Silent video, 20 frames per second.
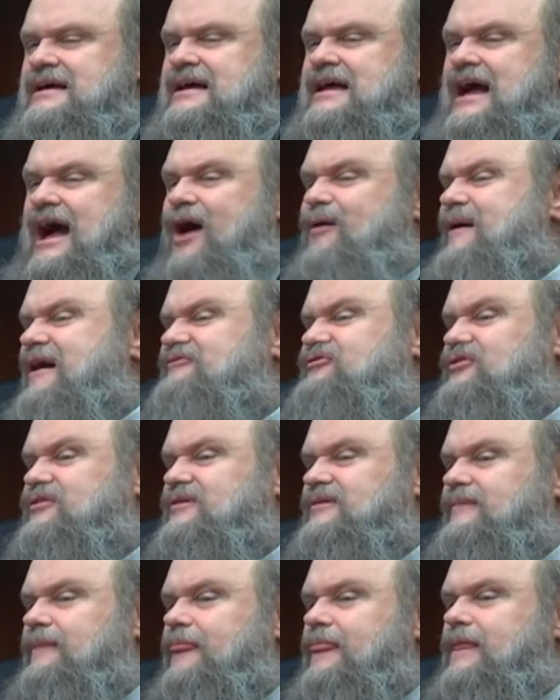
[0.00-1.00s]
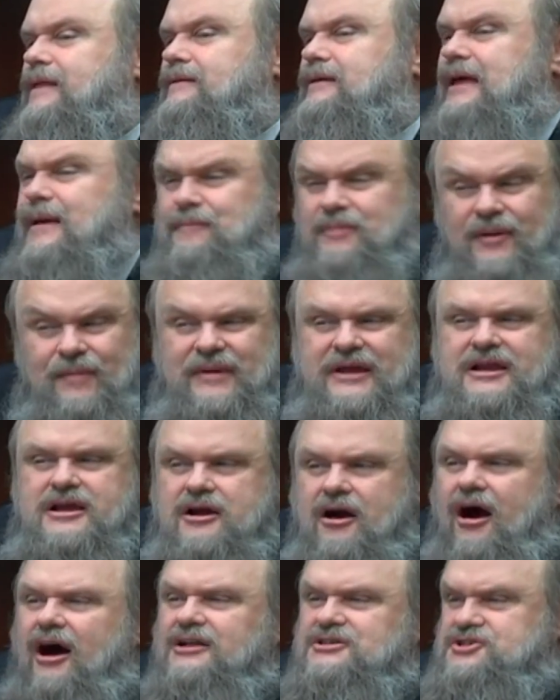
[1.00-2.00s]
However, implement
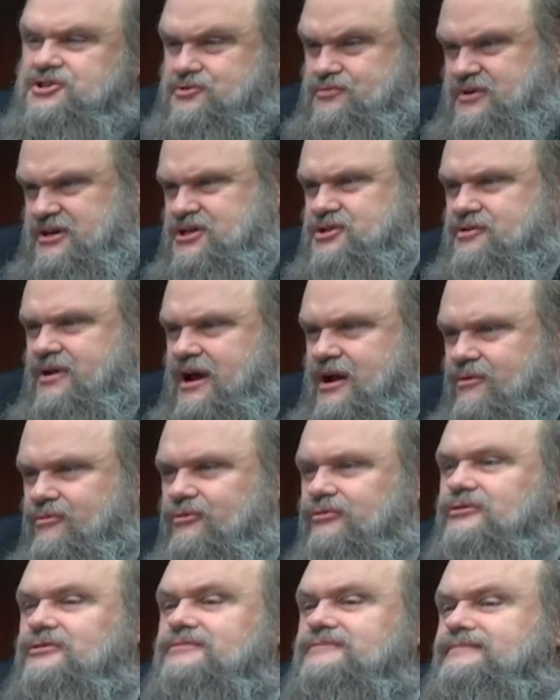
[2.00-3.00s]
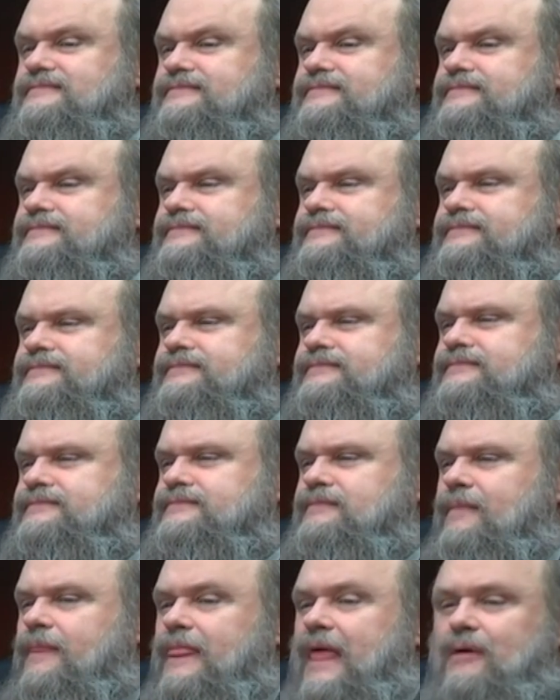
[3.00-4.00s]
God's 3-strike rule,
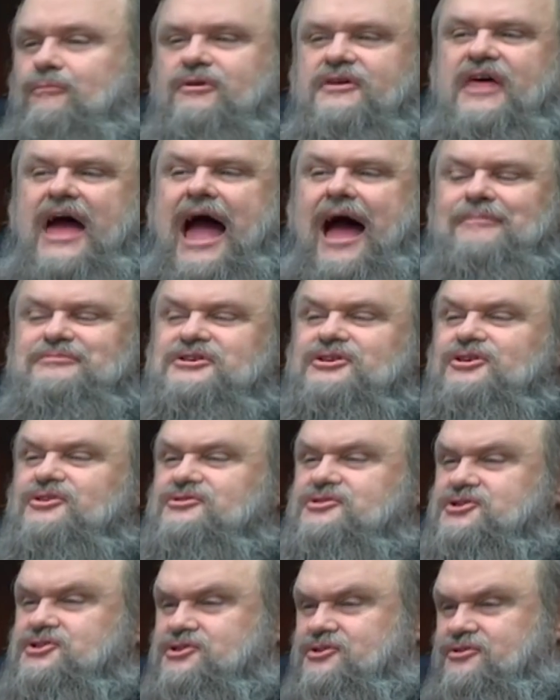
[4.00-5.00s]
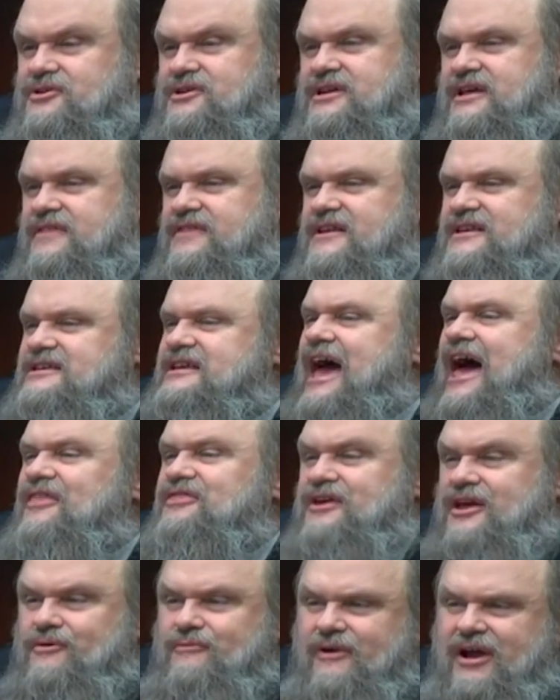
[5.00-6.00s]
and with absolute certainty, the death
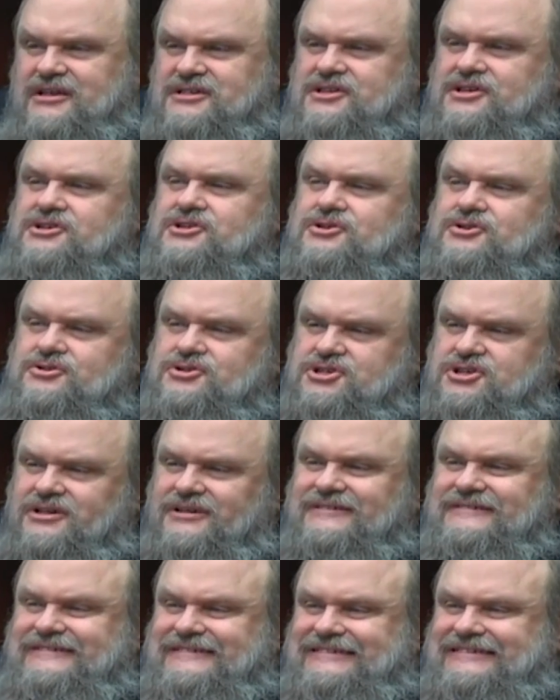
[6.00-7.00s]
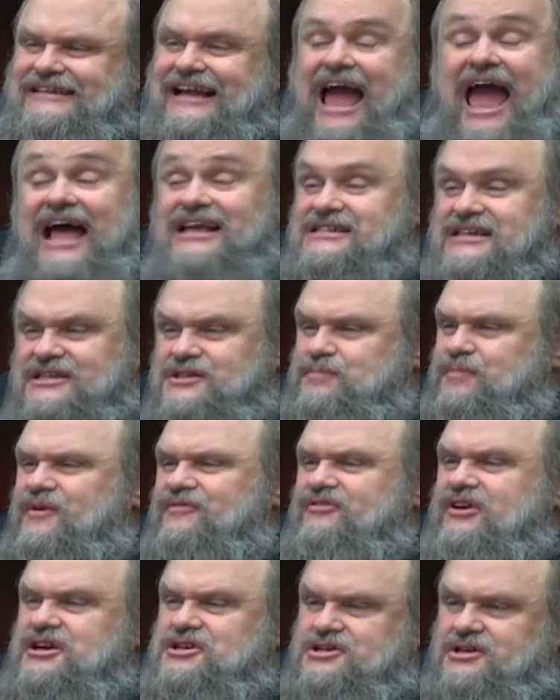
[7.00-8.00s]
and restitution, as its
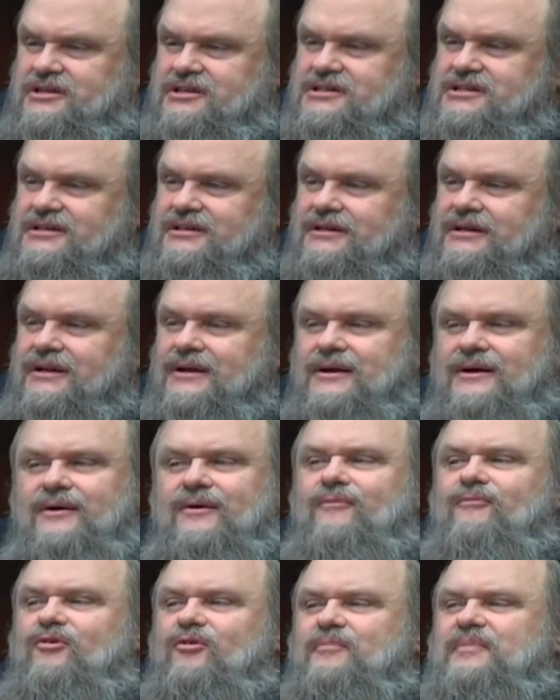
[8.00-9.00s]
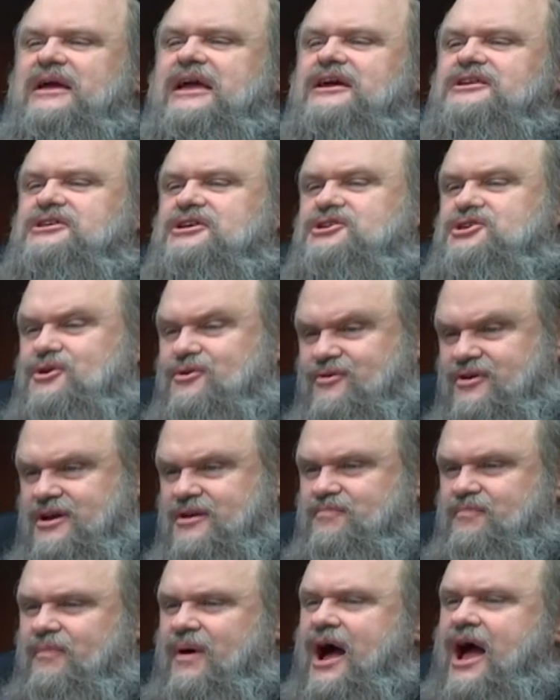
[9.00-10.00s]
provisions, will be a
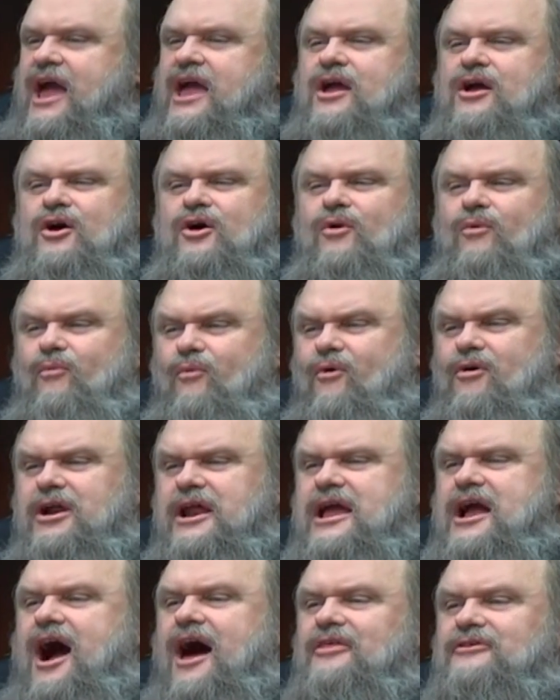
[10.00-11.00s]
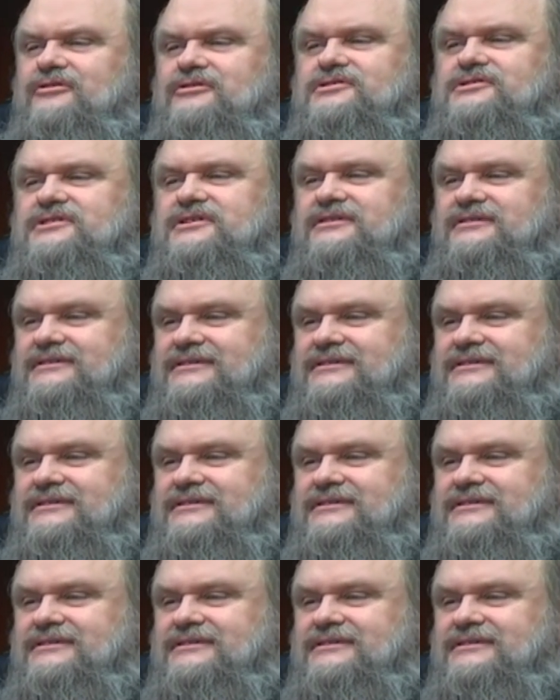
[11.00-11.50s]
deterrent by warning others